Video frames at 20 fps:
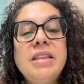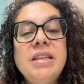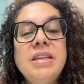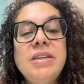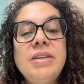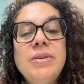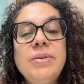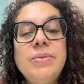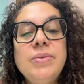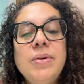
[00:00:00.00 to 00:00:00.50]

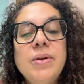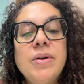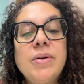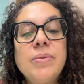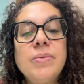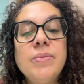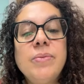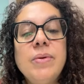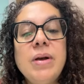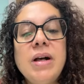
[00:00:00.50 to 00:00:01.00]
you are
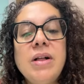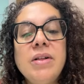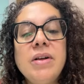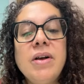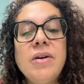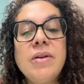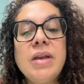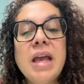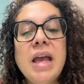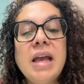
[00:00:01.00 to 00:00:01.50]

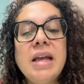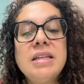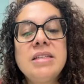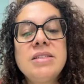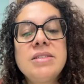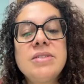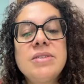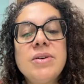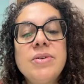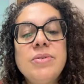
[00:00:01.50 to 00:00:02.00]
okay,
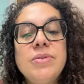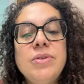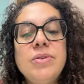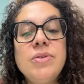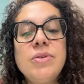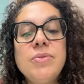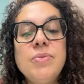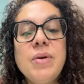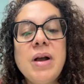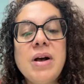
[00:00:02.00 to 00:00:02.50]
so you
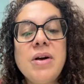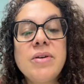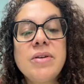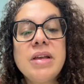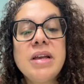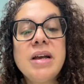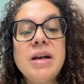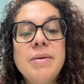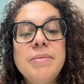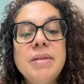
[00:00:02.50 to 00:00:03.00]
are
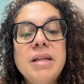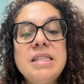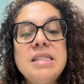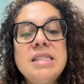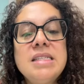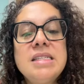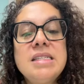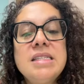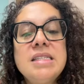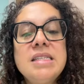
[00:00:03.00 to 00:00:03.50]
welcome. Let's
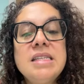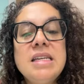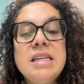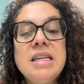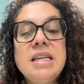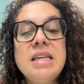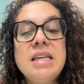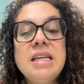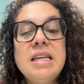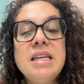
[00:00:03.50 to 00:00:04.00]

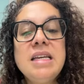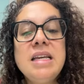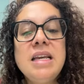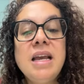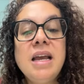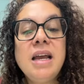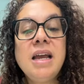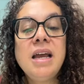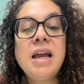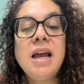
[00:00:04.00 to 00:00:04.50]
see.
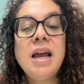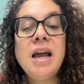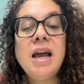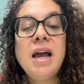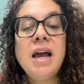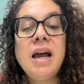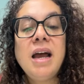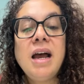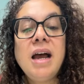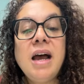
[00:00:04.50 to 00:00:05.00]

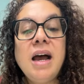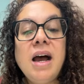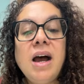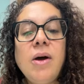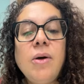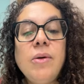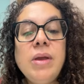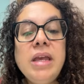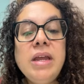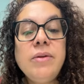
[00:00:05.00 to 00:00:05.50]

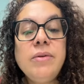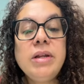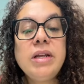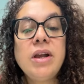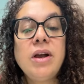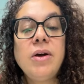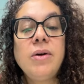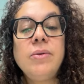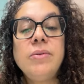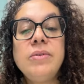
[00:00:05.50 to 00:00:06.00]
Oh, here we
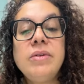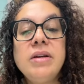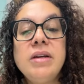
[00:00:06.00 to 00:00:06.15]
go.